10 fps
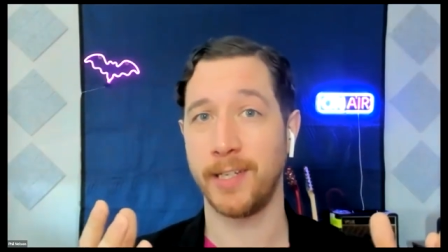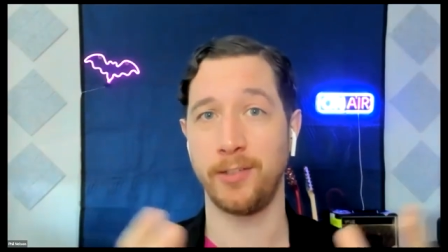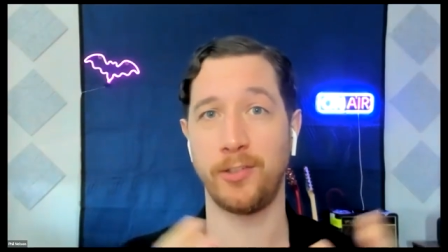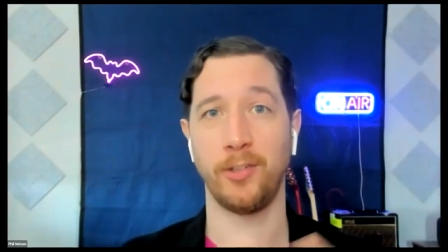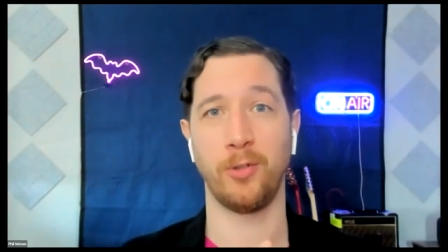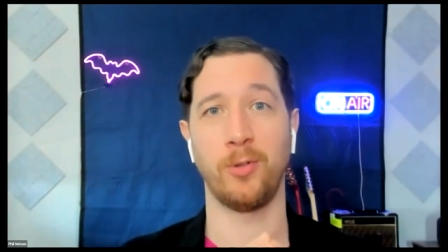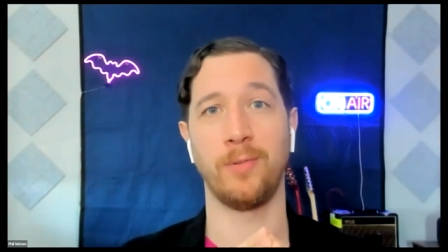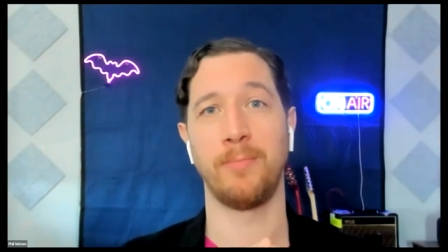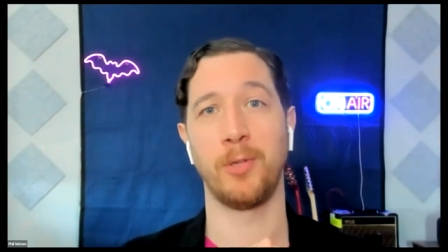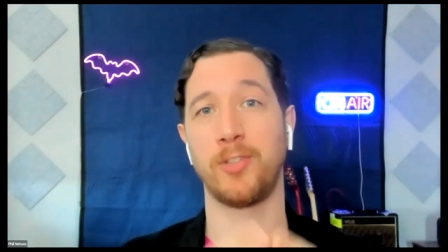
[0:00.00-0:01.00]

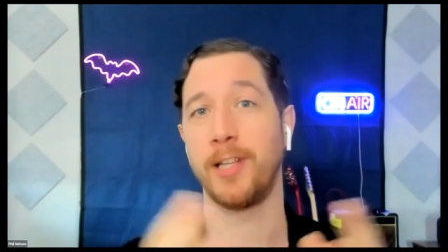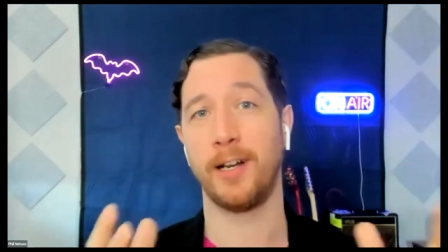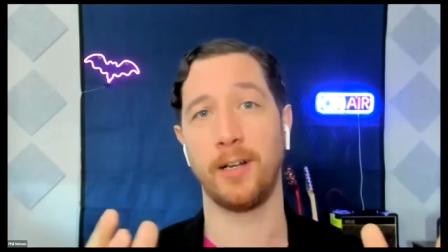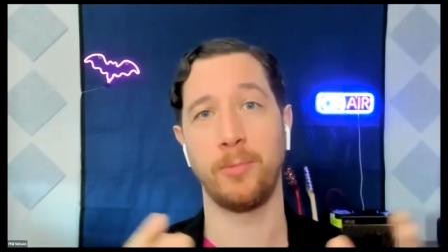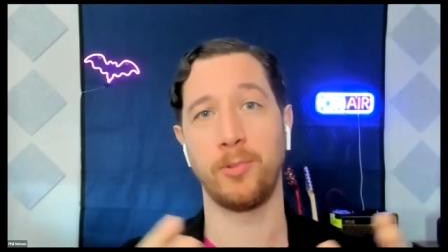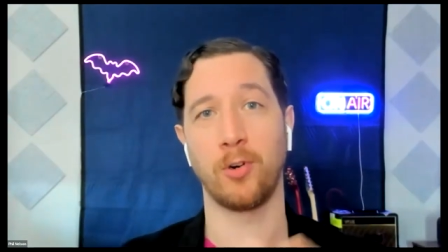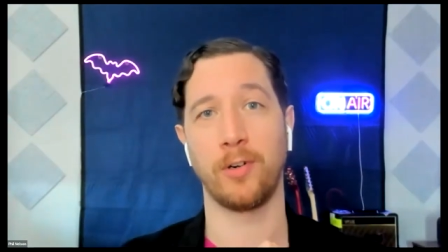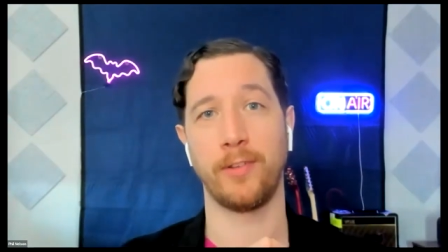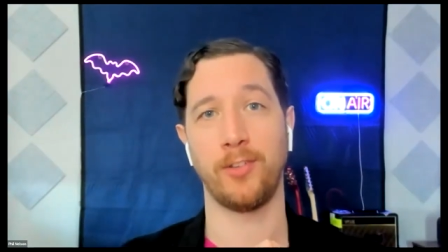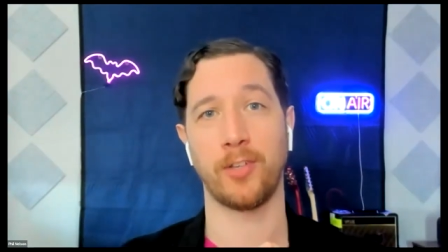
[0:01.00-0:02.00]
into Mozilla Hubs
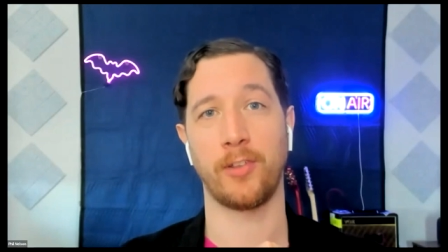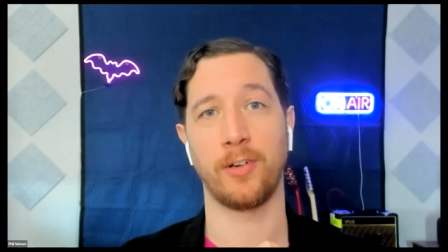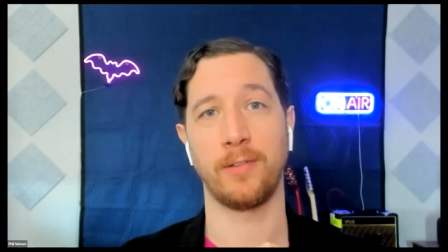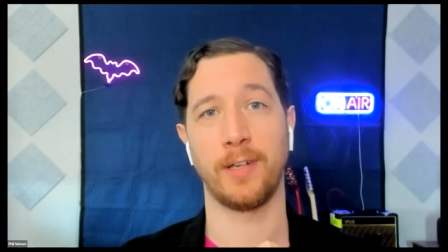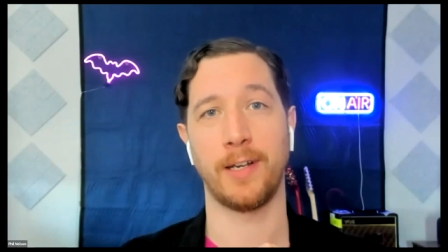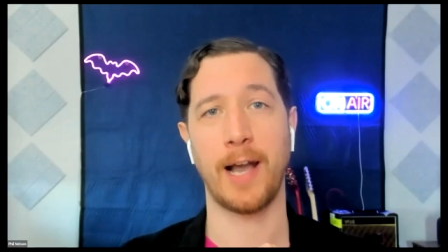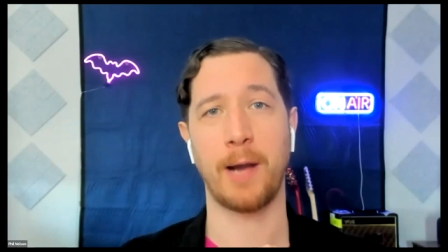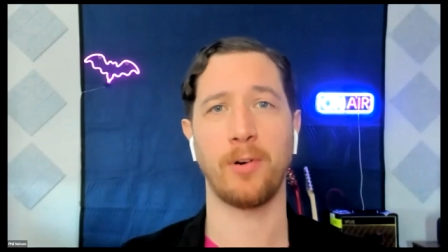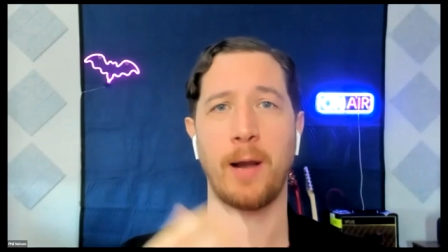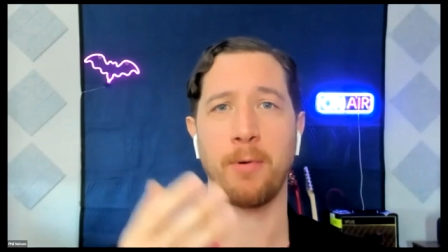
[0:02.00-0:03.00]
or these other,
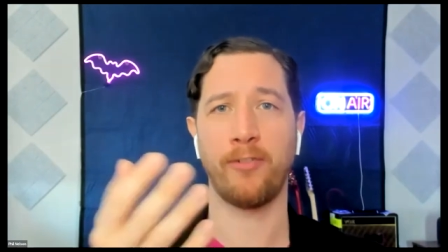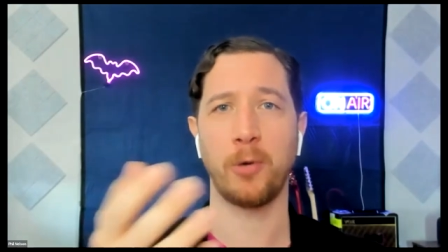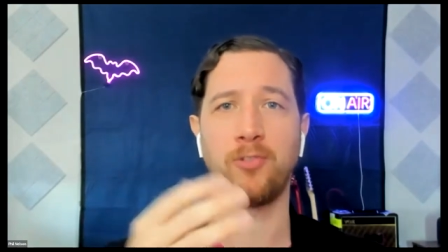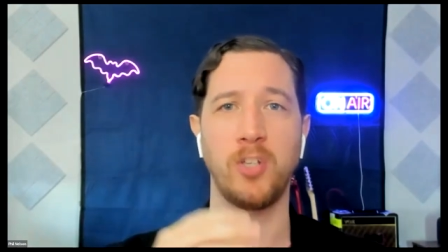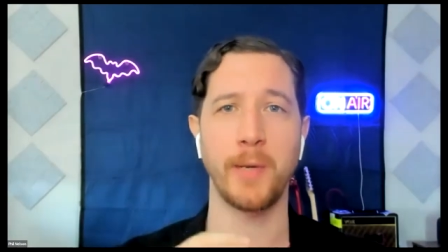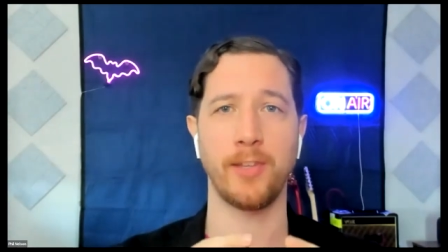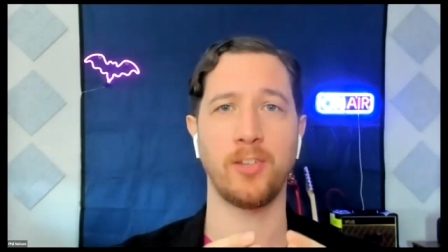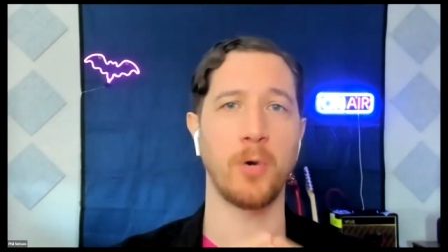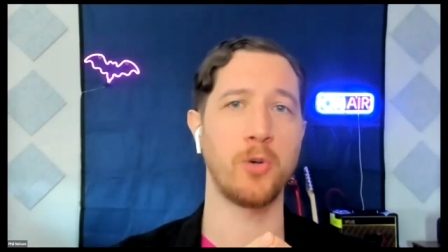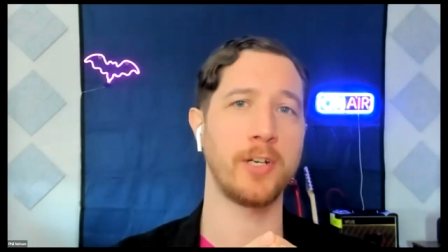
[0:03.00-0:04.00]
how are folks doing
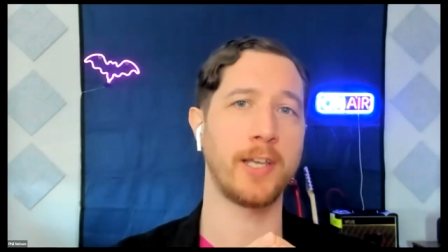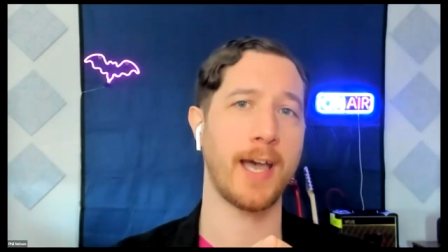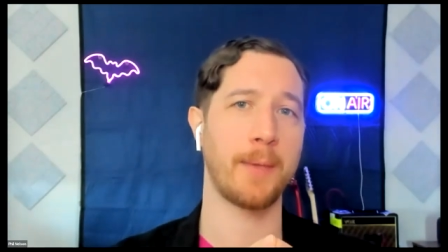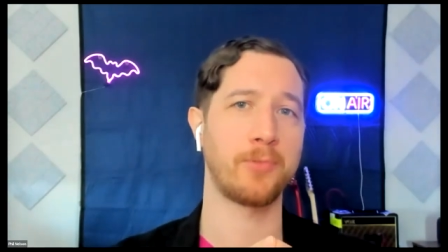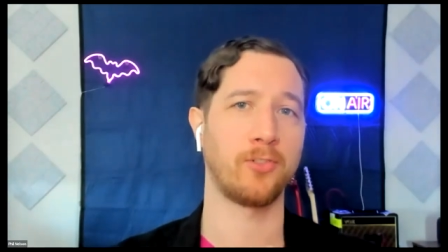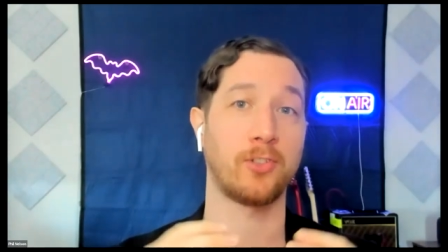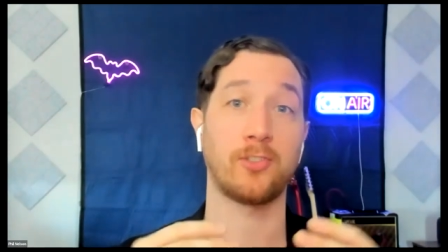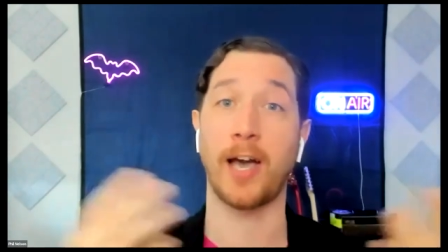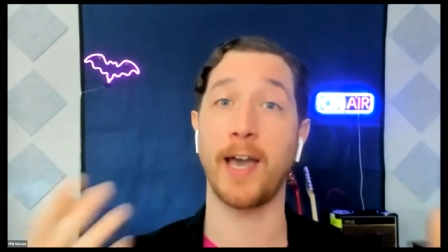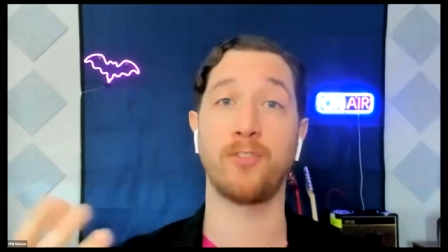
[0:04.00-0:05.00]
these motion captures
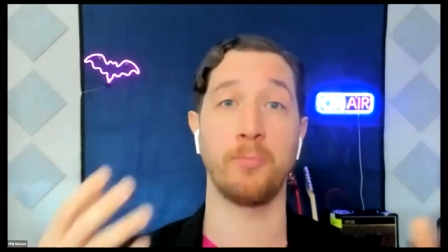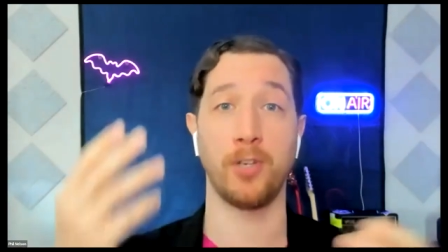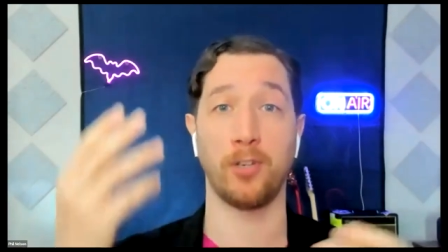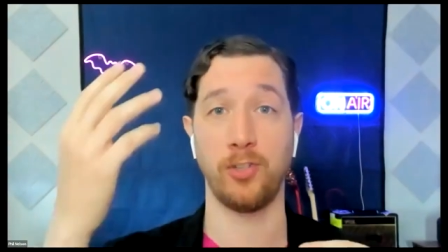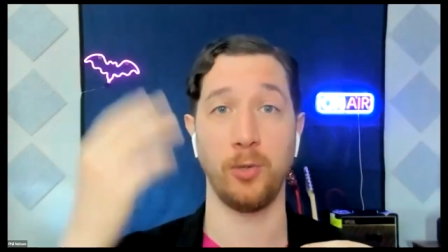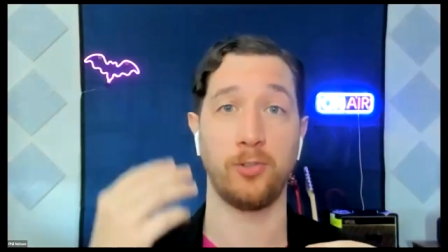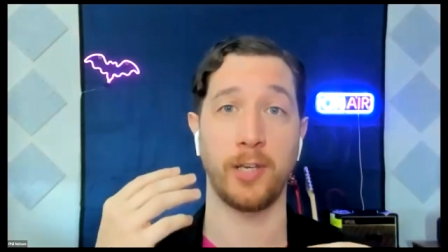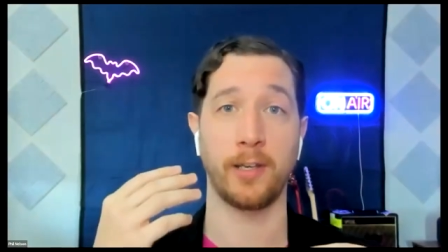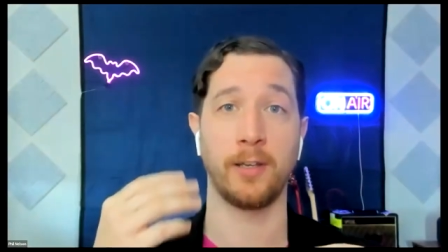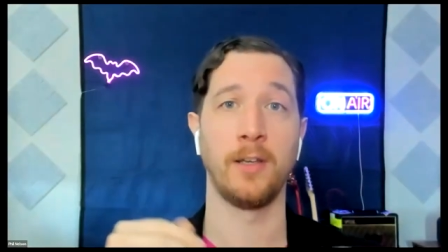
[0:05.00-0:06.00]
aside from just
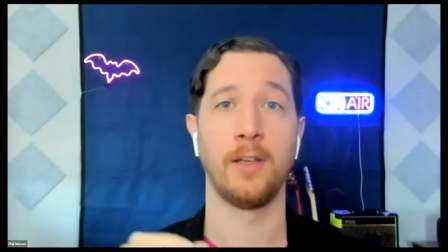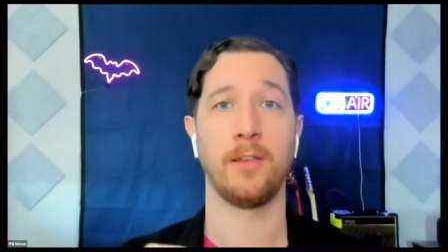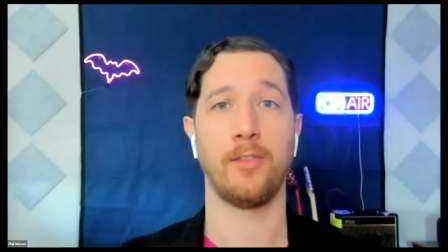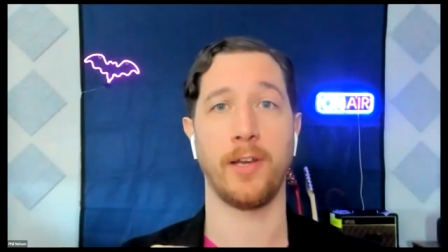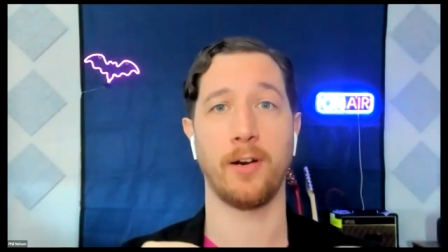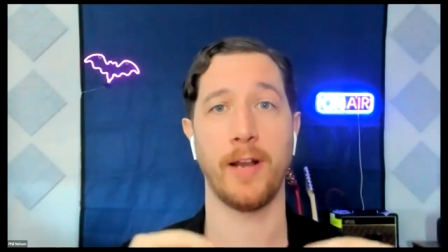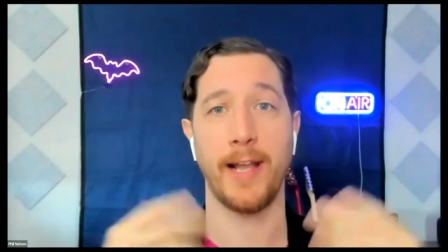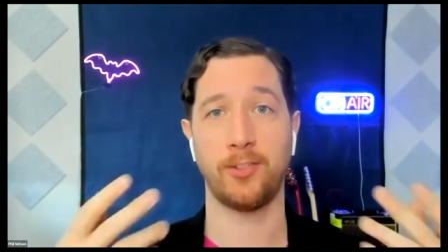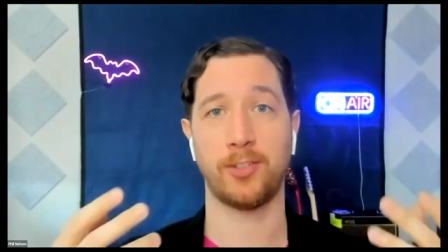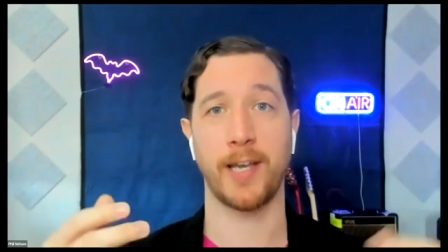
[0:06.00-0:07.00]
using their
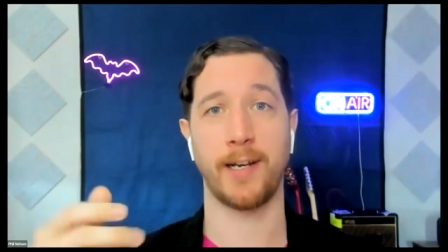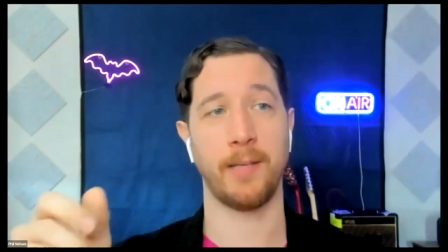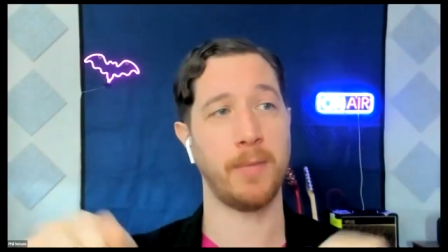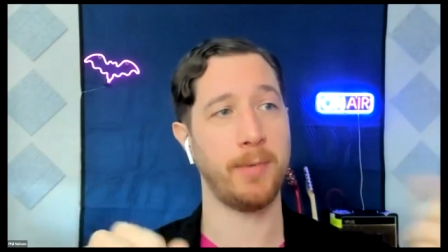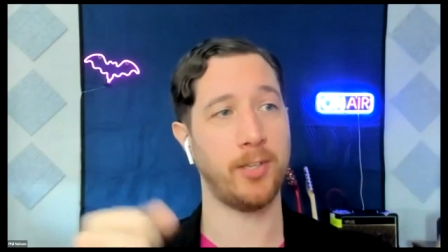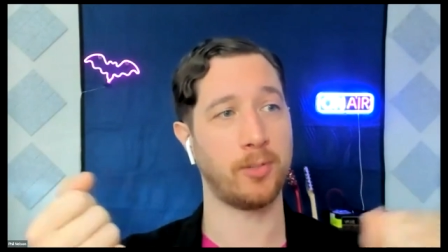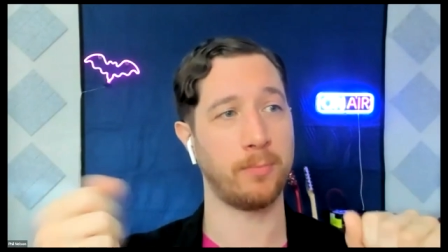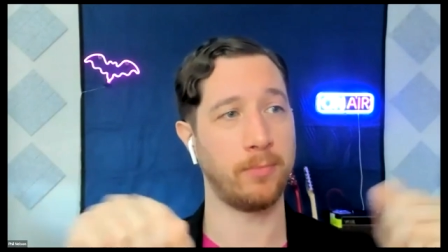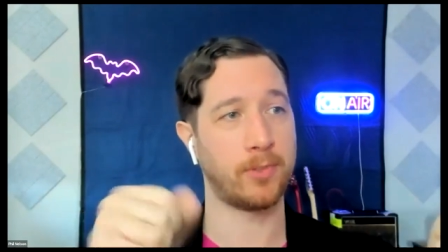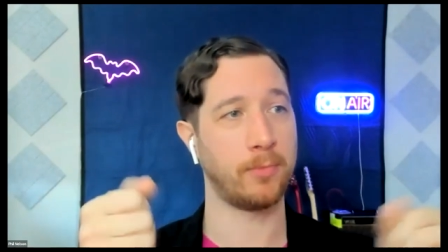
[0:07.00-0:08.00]
headset and maybe
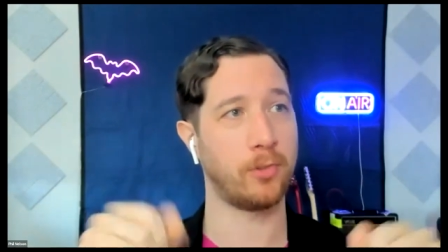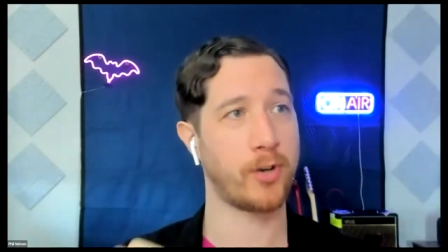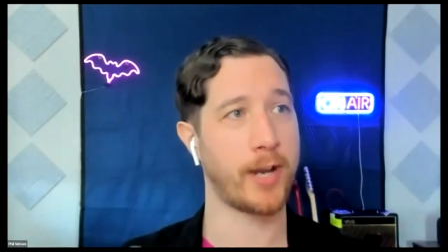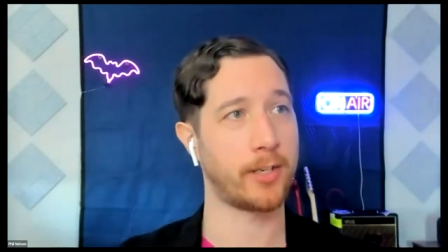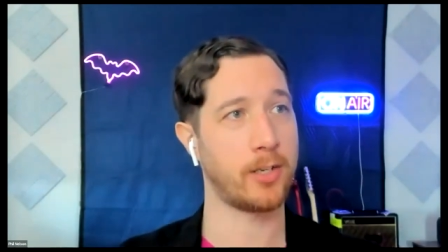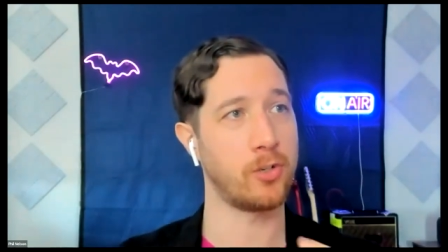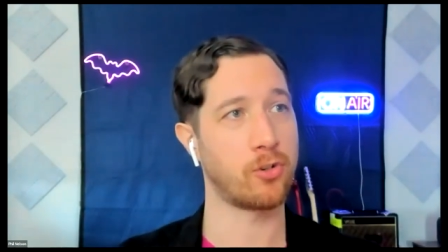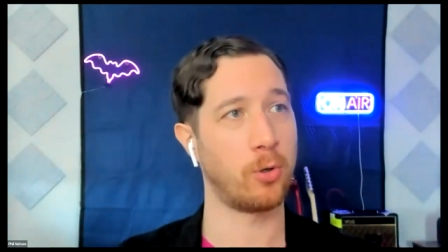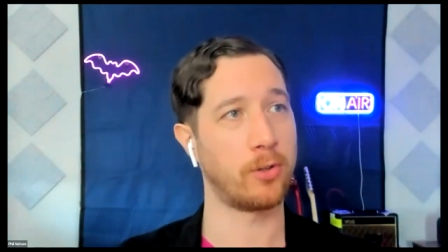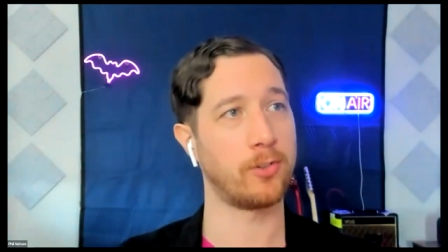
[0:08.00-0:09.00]
some tracked
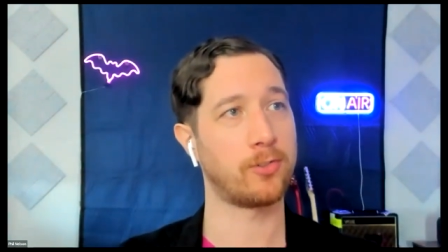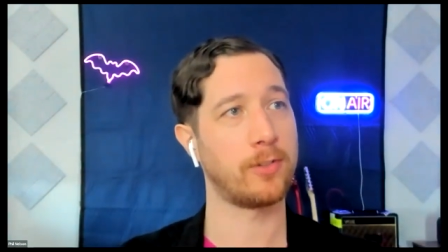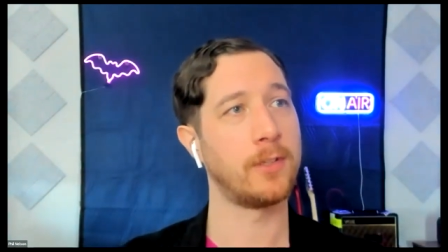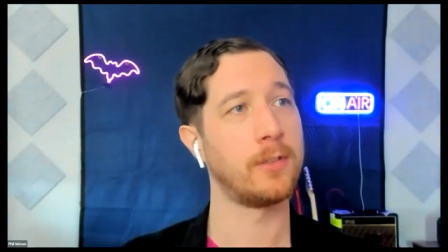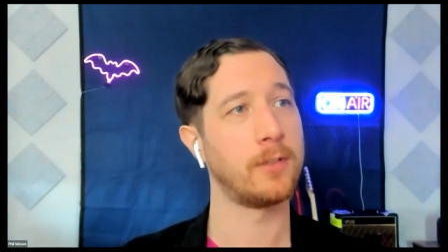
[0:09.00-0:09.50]
controllers?